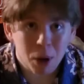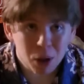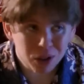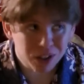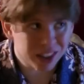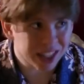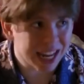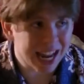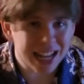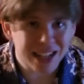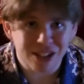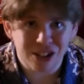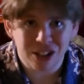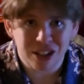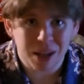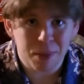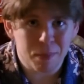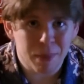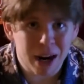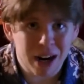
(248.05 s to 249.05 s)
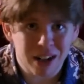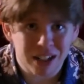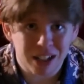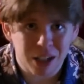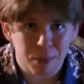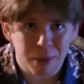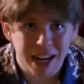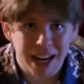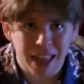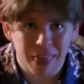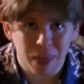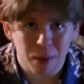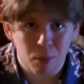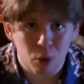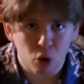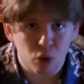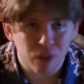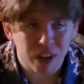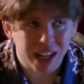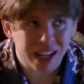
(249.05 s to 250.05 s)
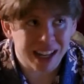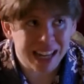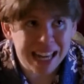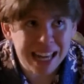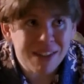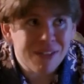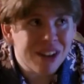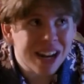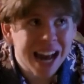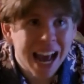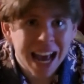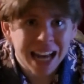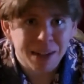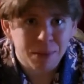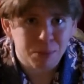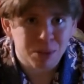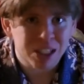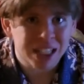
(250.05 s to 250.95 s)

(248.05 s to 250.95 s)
Most of the cast looked embarrassed to be in the movie, even Adam